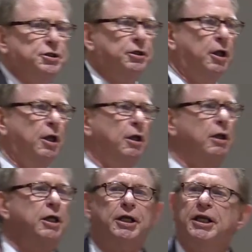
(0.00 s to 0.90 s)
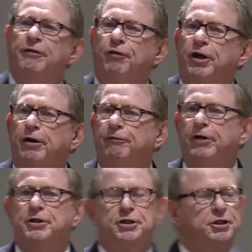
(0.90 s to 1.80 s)
You look at different
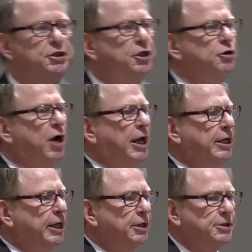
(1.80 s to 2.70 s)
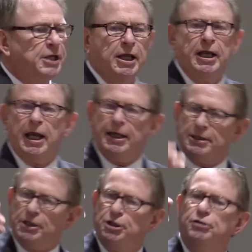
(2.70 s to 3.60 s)
interventions, new ideas. And he
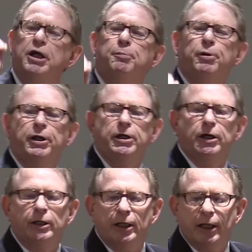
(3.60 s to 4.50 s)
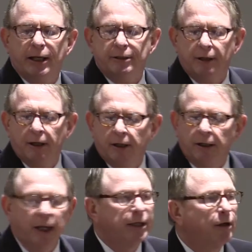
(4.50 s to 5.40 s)
says, you did pretty good. And he laid
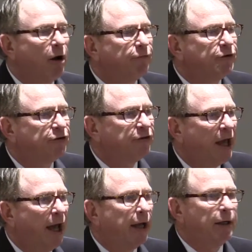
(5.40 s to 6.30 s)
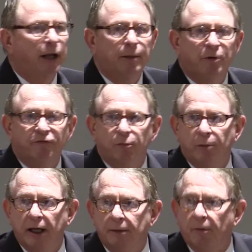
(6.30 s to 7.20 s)
it off to the side. He laid my
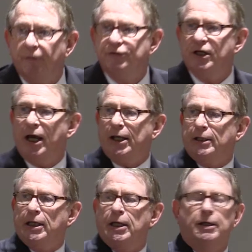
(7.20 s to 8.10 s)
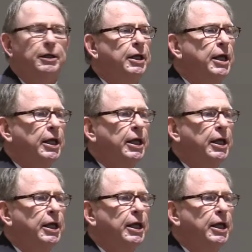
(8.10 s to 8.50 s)
verbatim off the side at the end.